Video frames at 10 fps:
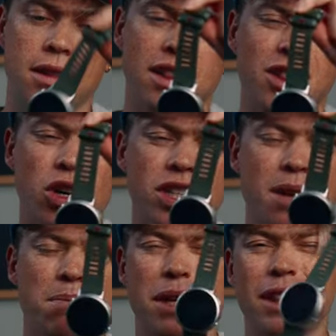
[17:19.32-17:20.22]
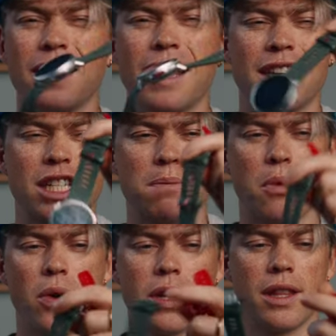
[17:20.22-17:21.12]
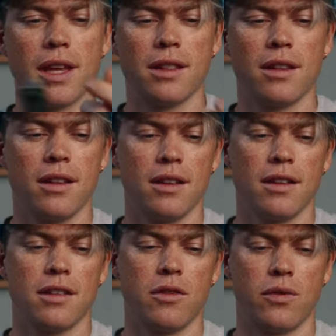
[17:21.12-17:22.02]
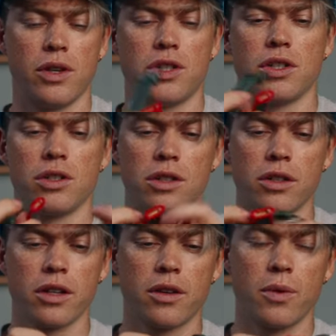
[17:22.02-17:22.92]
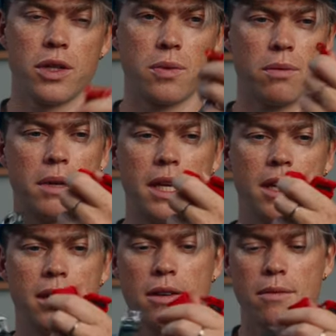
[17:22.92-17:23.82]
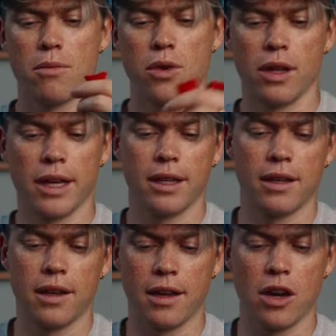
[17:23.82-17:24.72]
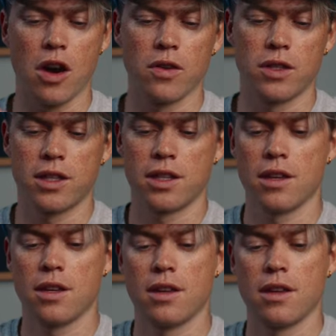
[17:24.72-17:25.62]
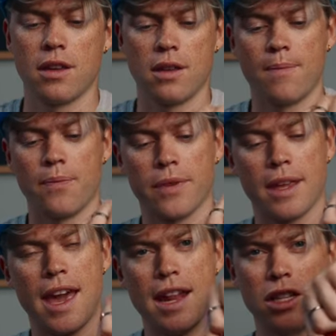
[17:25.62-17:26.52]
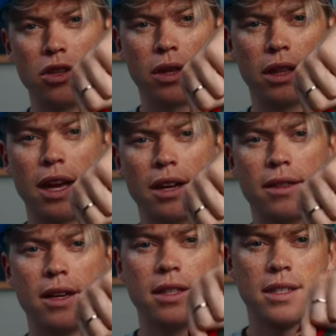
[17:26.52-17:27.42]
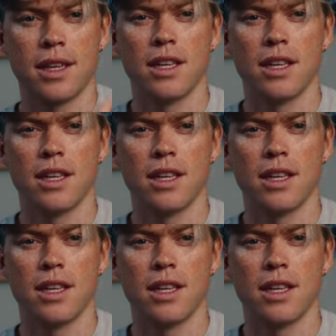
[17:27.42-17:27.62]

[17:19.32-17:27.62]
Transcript: looks a bit less sporty than the original look, which would be more like it goes into it like this.